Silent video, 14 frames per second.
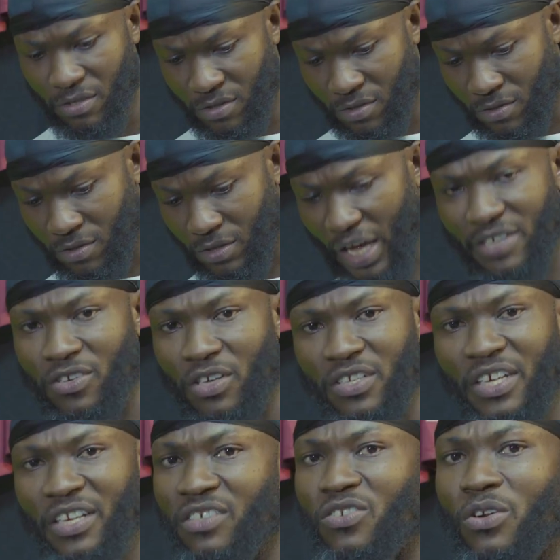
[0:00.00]
That's just
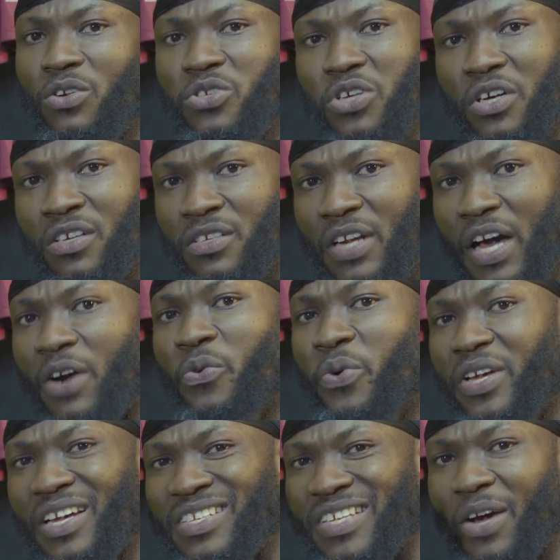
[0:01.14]
a solution, and we
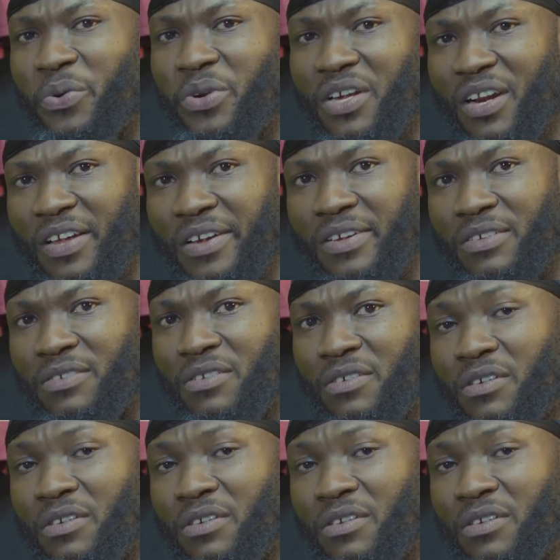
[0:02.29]
are winning league.